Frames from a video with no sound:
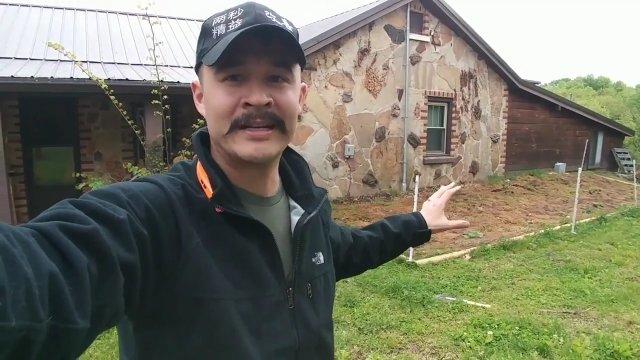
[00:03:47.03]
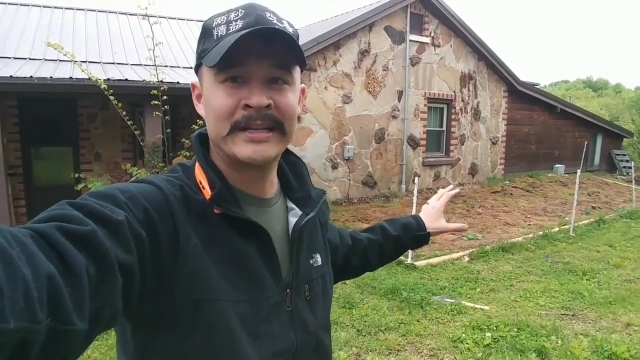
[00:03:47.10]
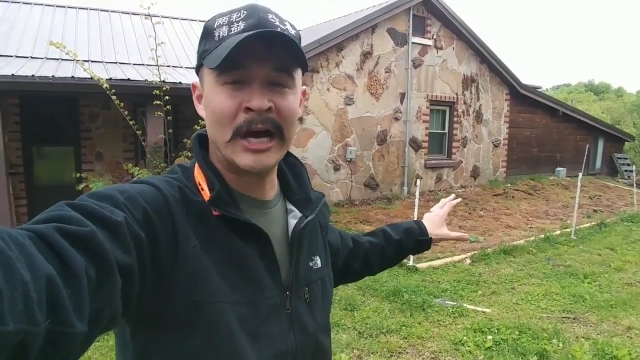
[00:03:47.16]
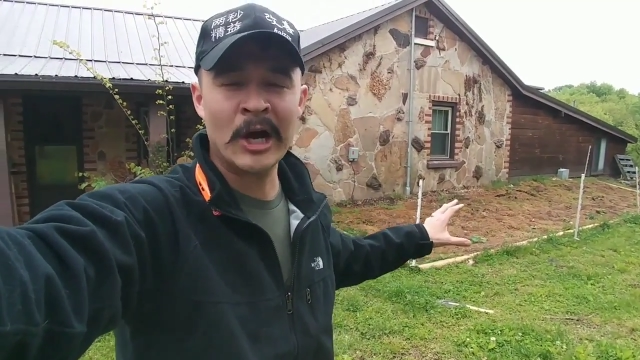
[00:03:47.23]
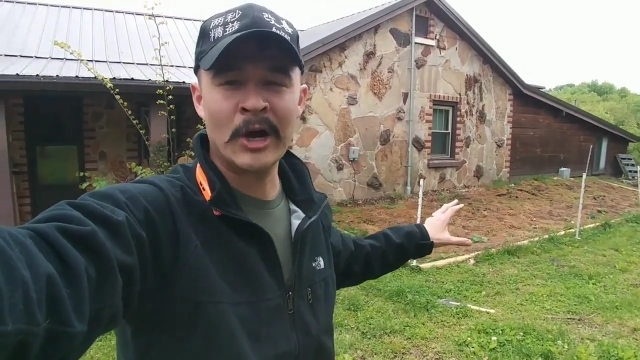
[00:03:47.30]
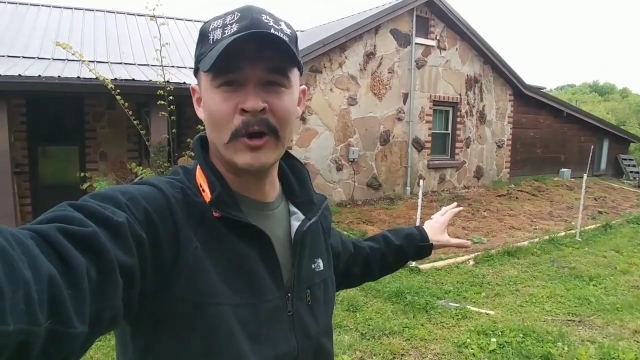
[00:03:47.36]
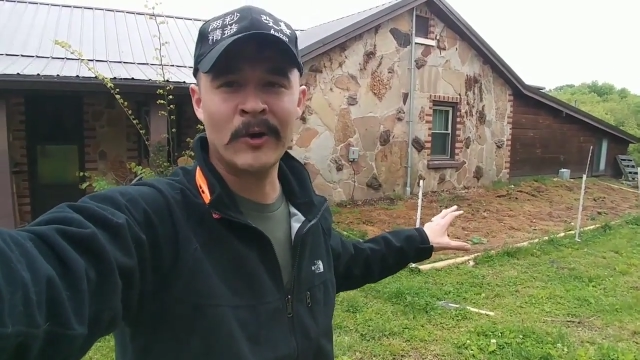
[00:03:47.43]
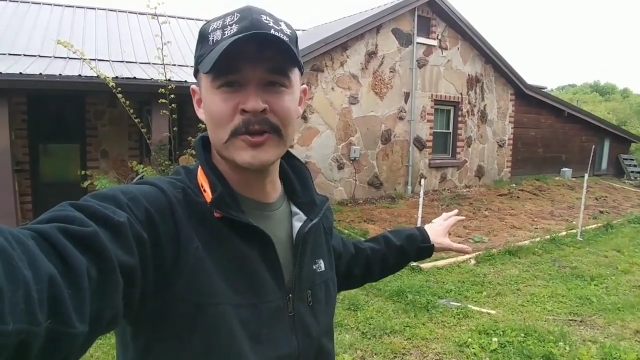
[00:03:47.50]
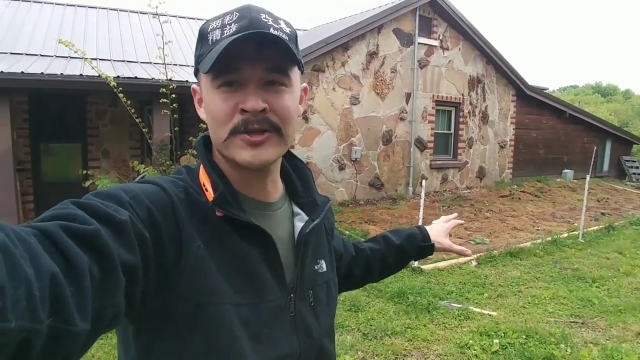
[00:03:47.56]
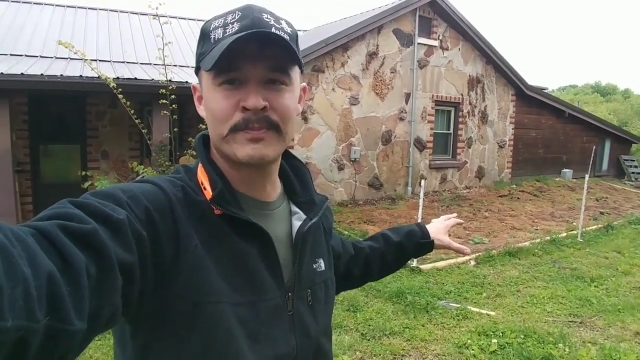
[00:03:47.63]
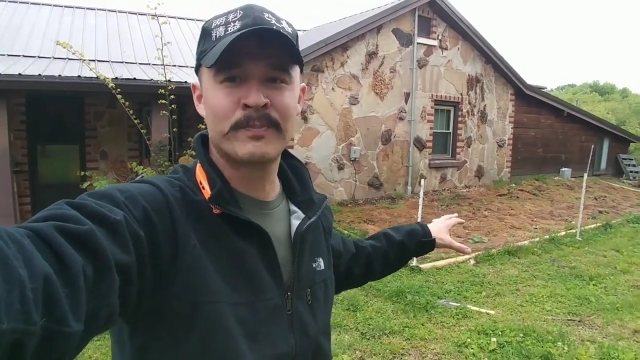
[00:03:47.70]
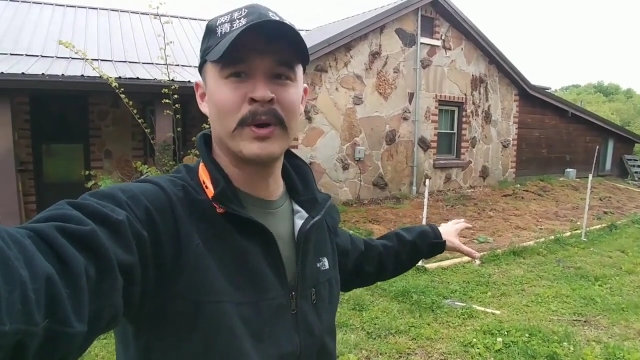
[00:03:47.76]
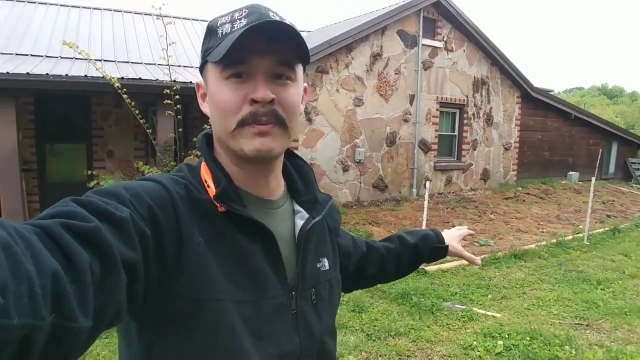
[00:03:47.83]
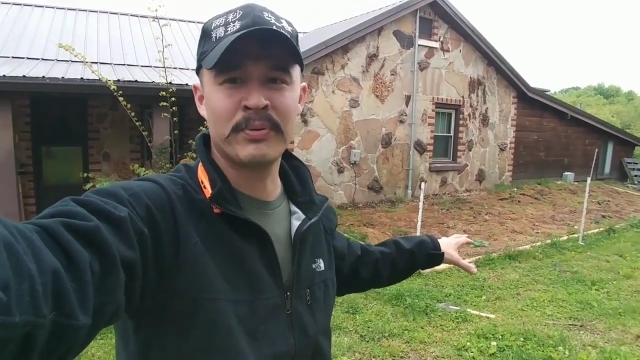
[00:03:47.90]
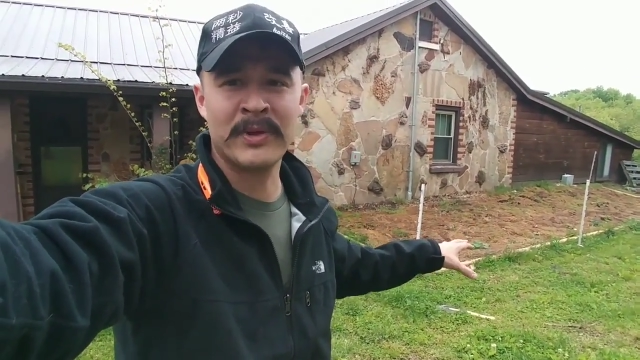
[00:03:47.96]
dug holes,
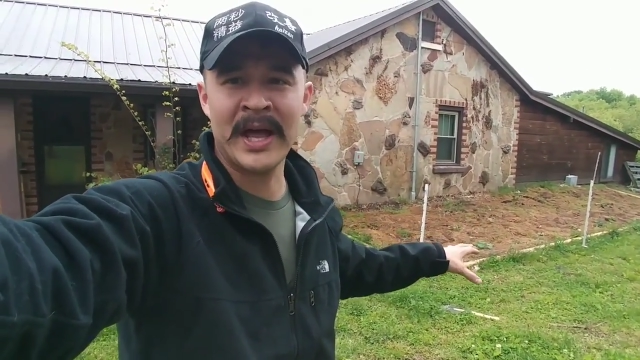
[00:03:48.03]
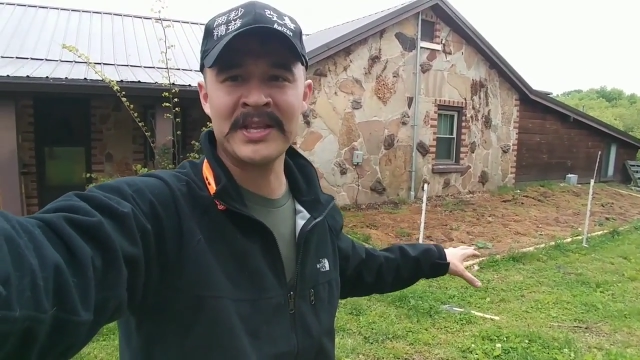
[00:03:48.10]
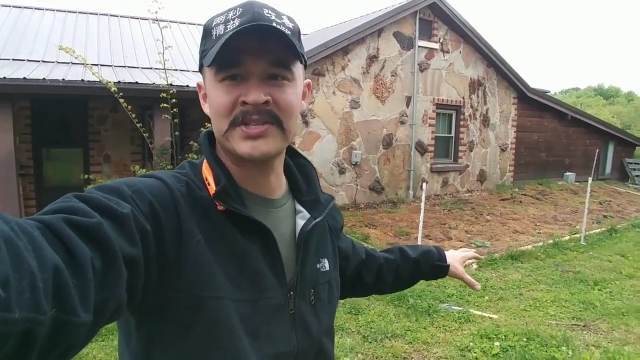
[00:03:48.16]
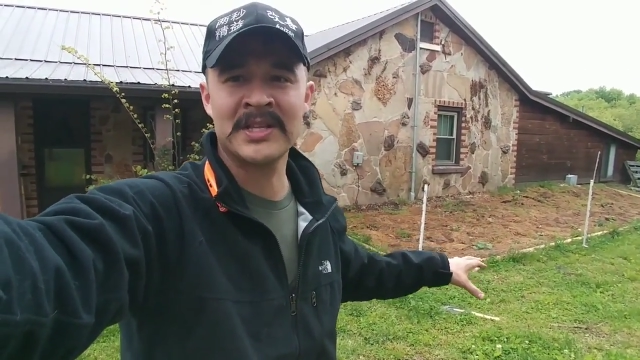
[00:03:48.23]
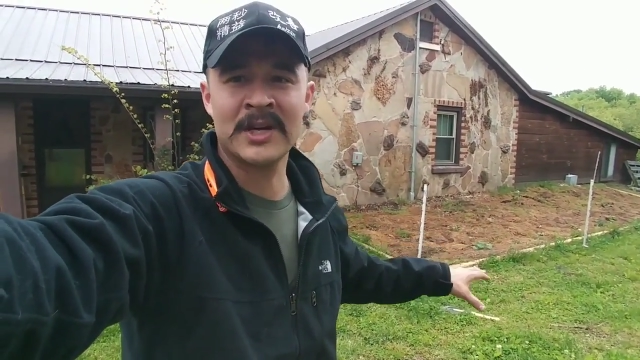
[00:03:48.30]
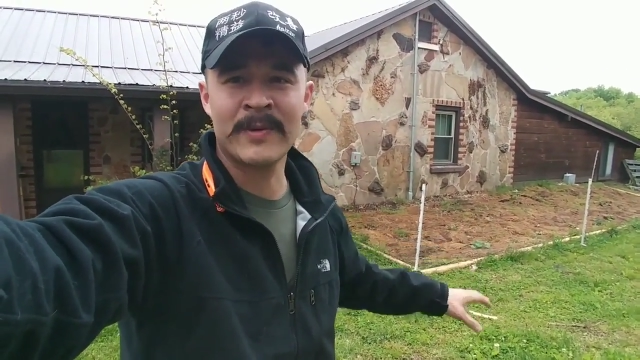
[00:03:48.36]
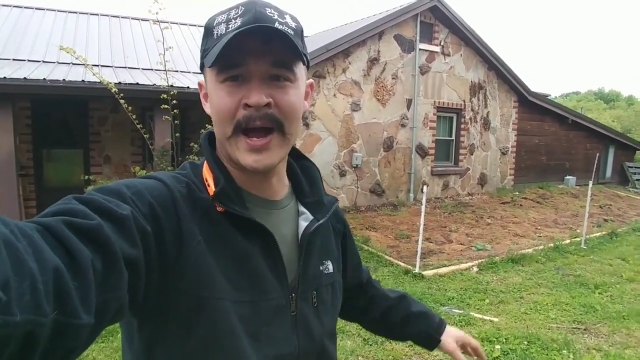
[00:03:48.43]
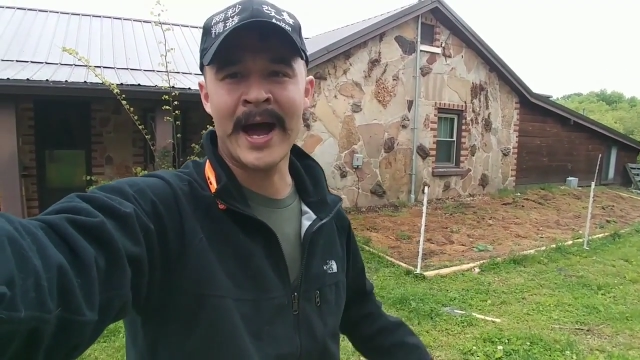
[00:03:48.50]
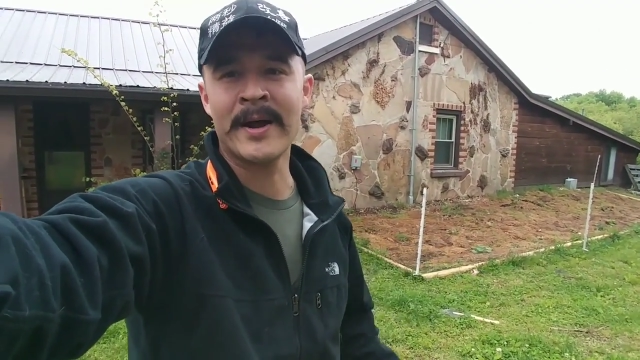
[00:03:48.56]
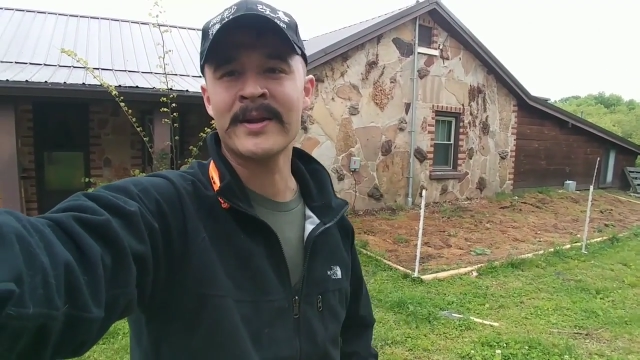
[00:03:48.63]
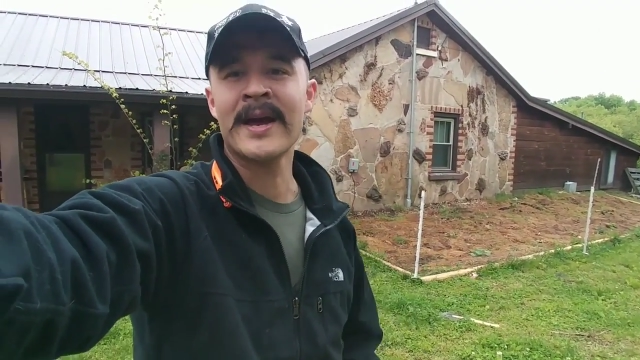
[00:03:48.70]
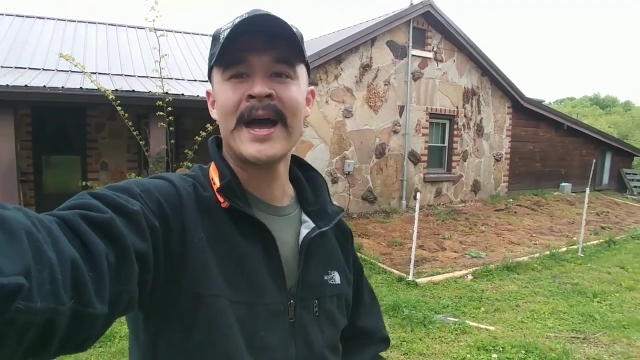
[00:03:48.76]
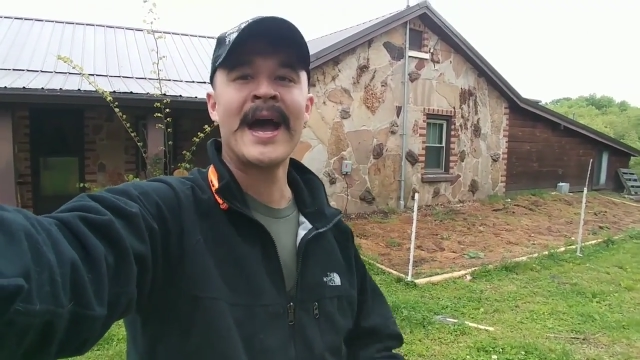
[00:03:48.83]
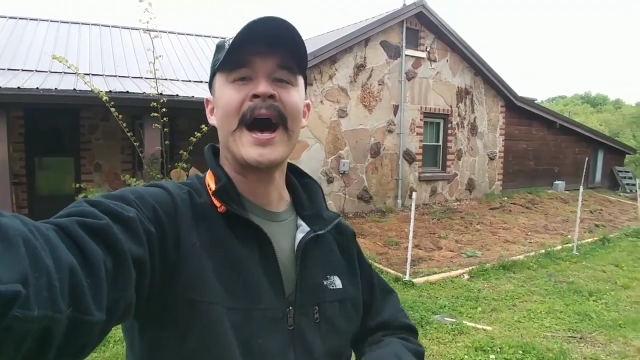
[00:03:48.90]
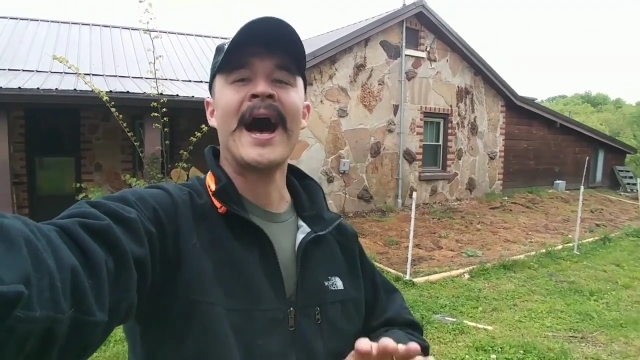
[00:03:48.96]
put plants in the ground.